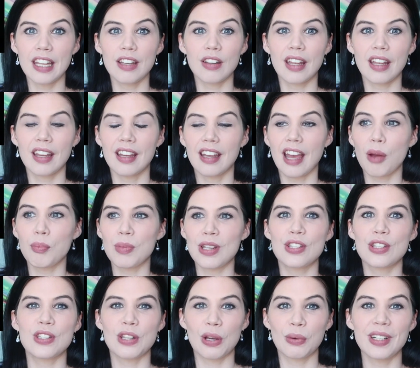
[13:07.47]
It got
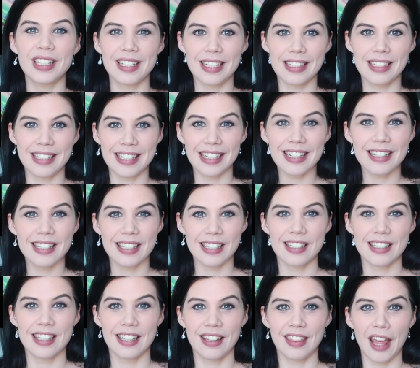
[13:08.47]
me so
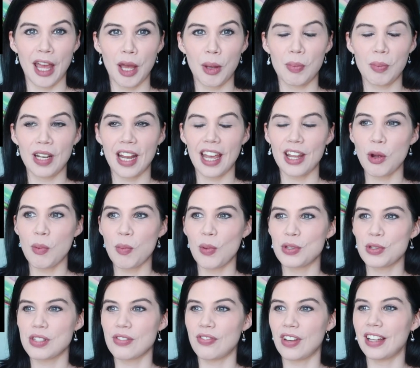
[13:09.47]
addicted to them, and I
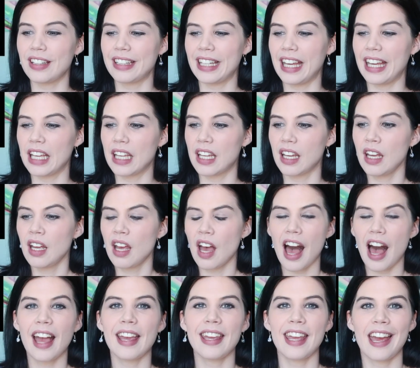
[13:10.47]
almost felt like
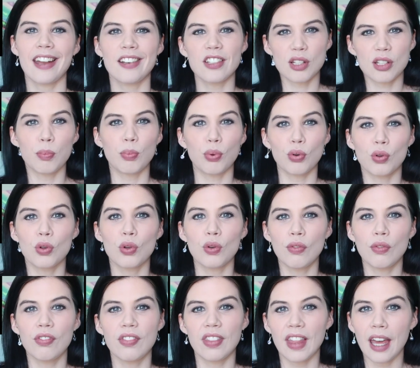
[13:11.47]
I had to
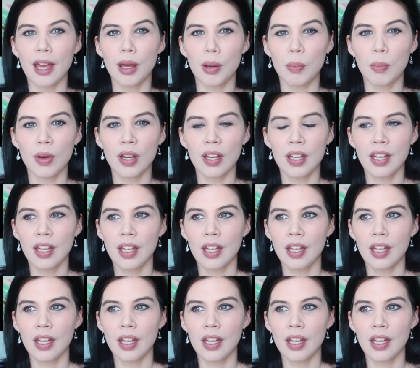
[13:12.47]
prove to them